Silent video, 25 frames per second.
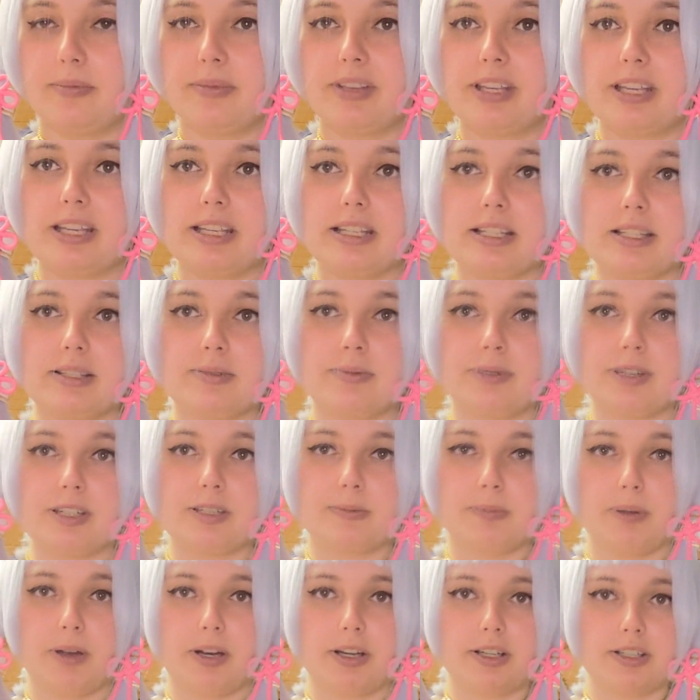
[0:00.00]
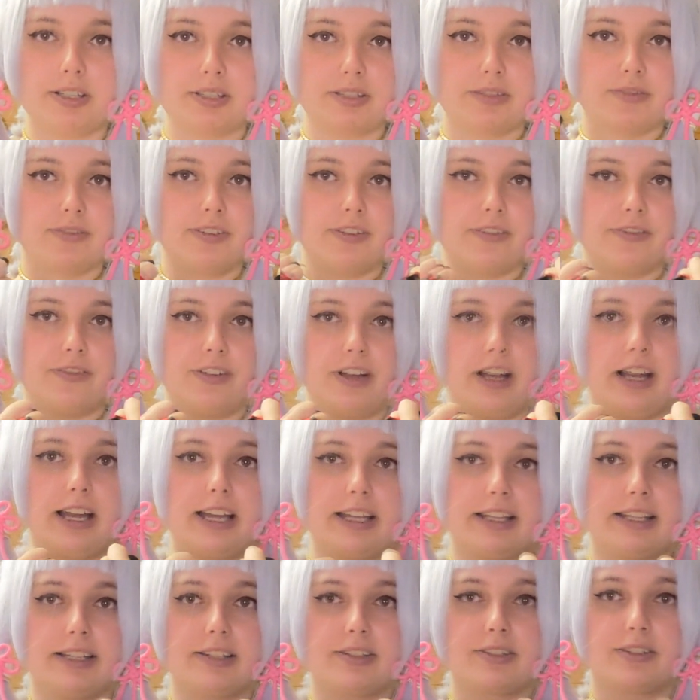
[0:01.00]
These wrist parts fit
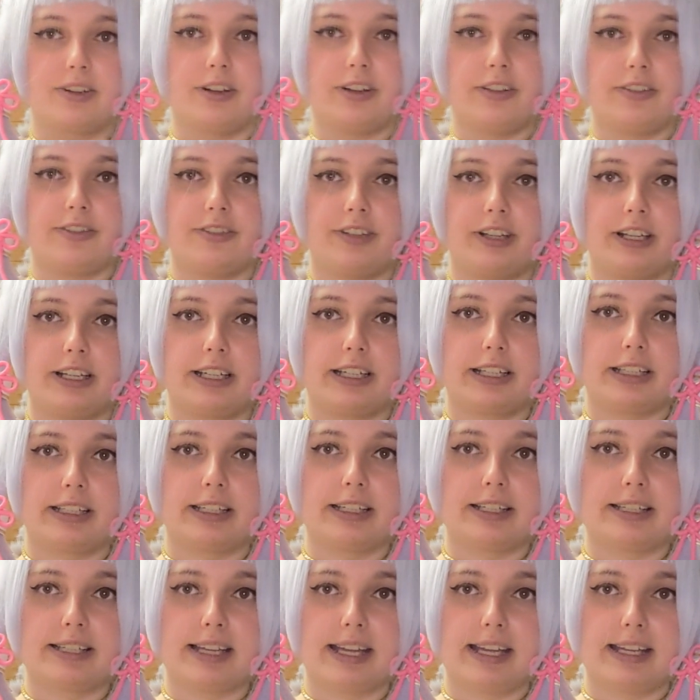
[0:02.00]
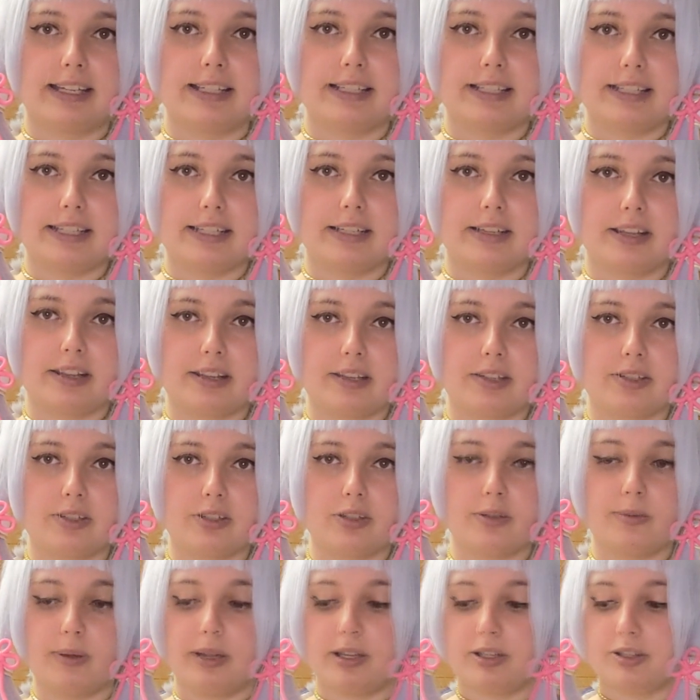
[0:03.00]
fine. These are all fine and dandy. Nothing
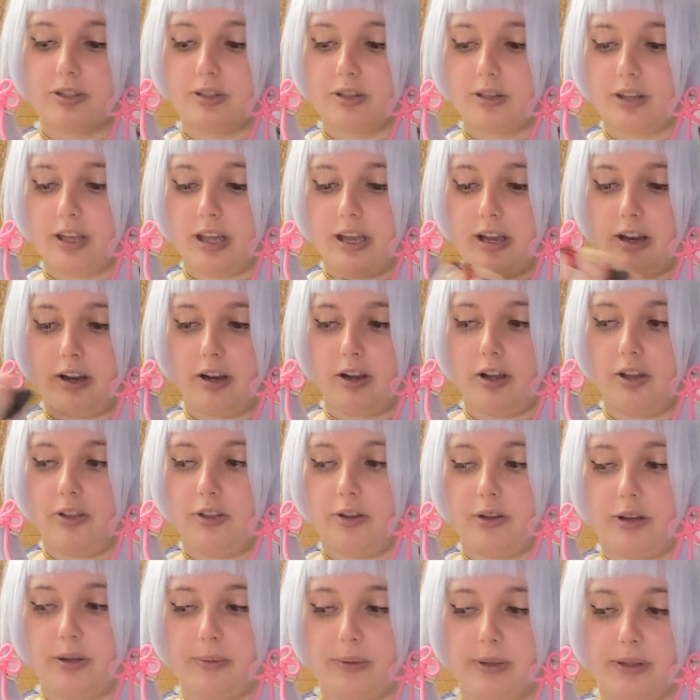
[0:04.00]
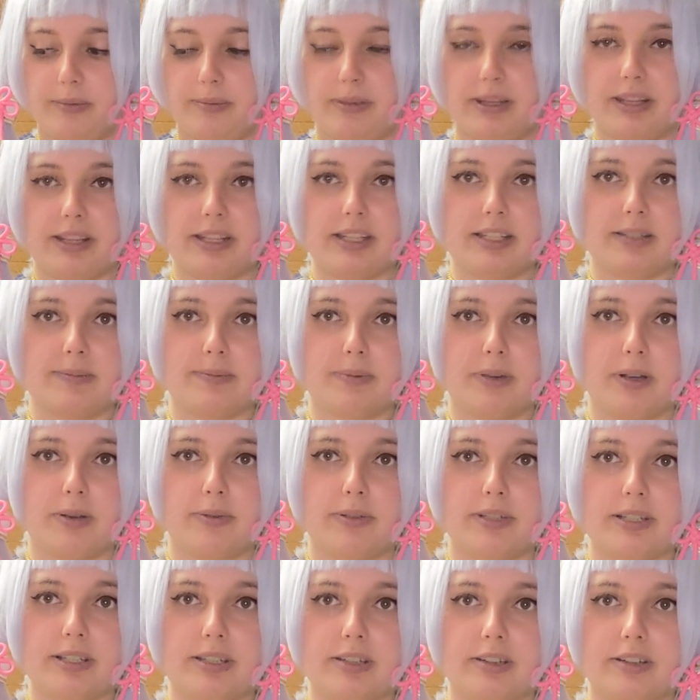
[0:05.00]
too major there. Although I will admit this
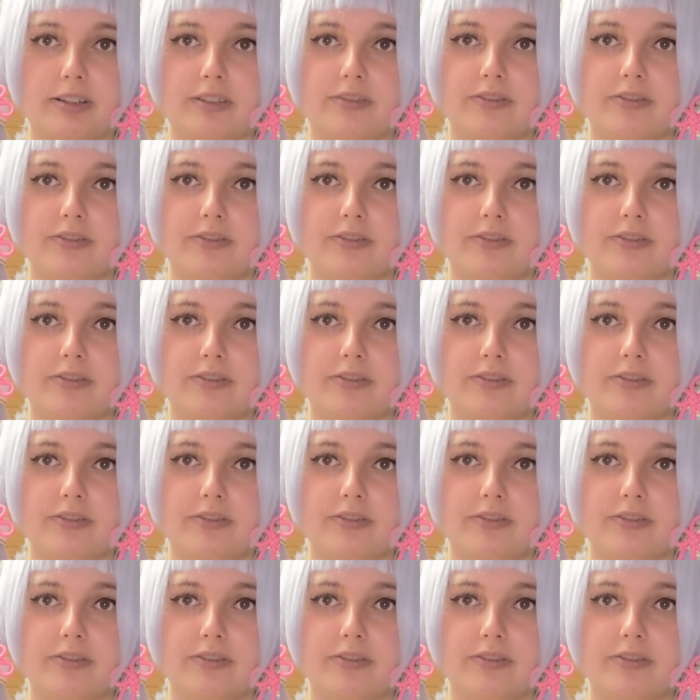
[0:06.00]
part was a little